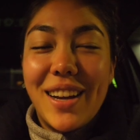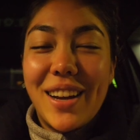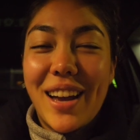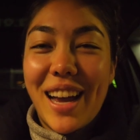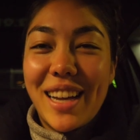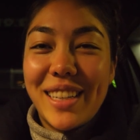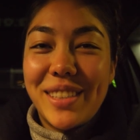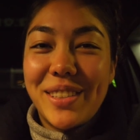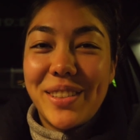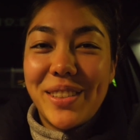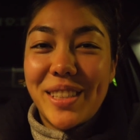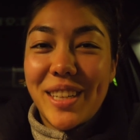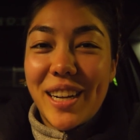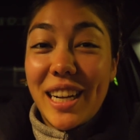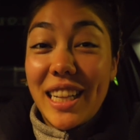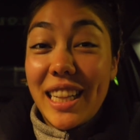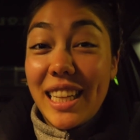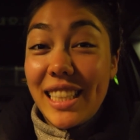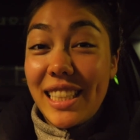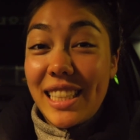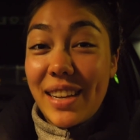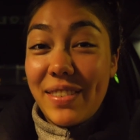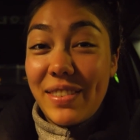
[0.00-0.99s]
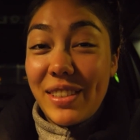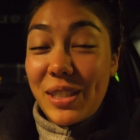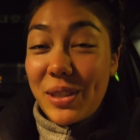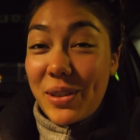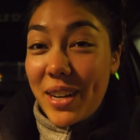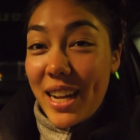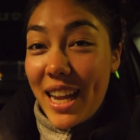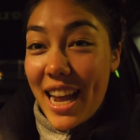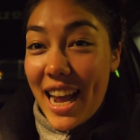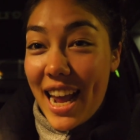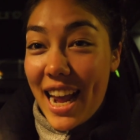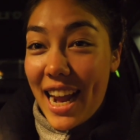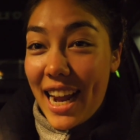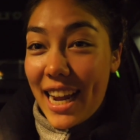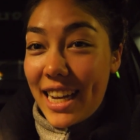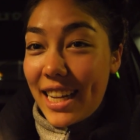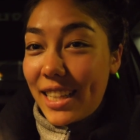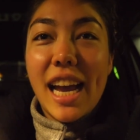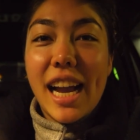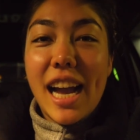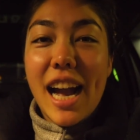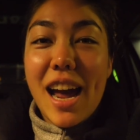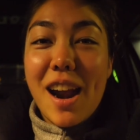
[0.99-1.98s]
Okay, so it's currently
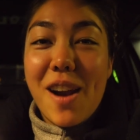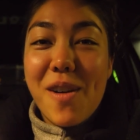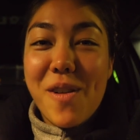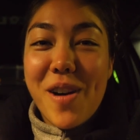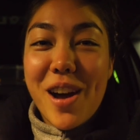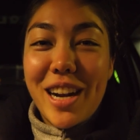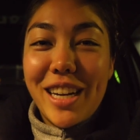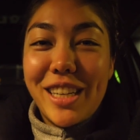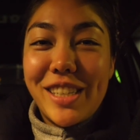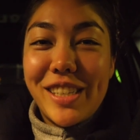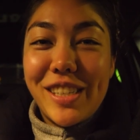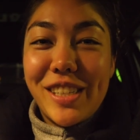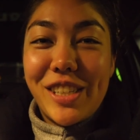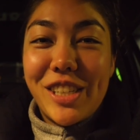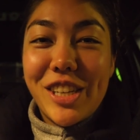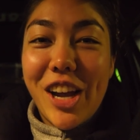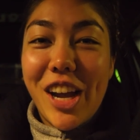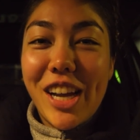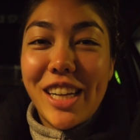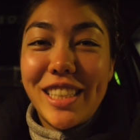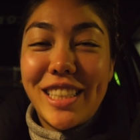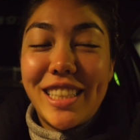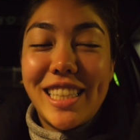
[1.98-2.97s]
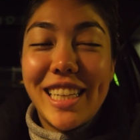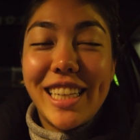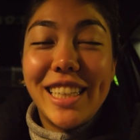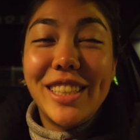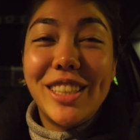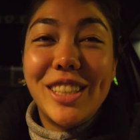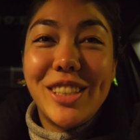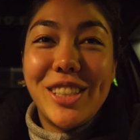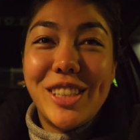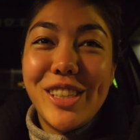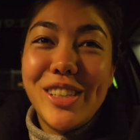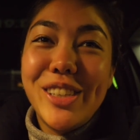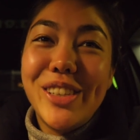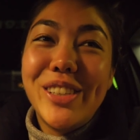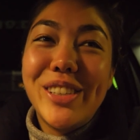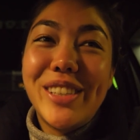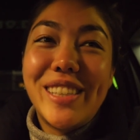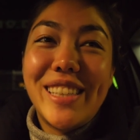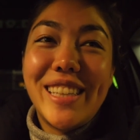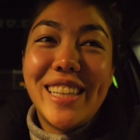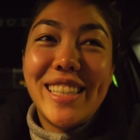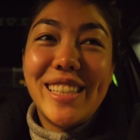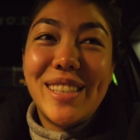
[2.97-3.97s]
7:28. I kind of wanted to just
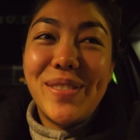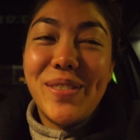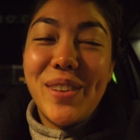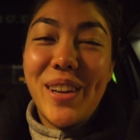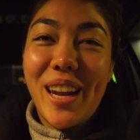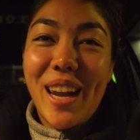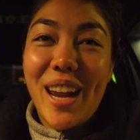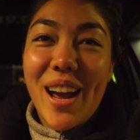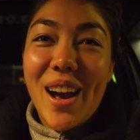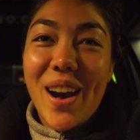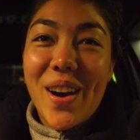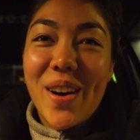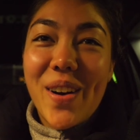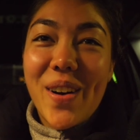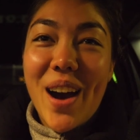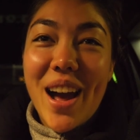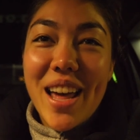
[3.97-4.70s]
introduce this video.